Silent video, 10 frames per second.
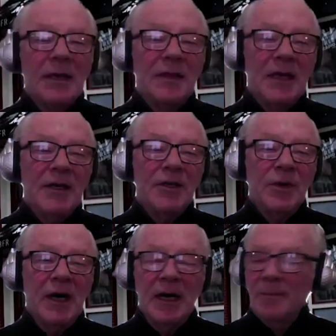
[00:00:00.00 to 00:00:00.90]
there you
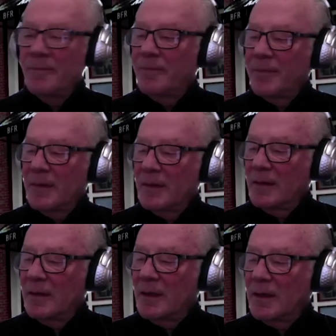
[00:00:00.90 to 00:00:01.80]
are.
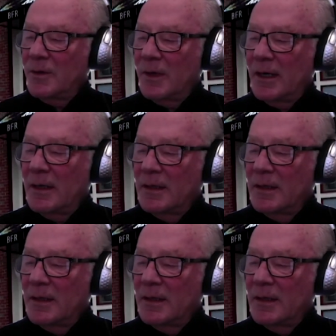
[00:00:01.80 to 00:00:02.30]
There you are.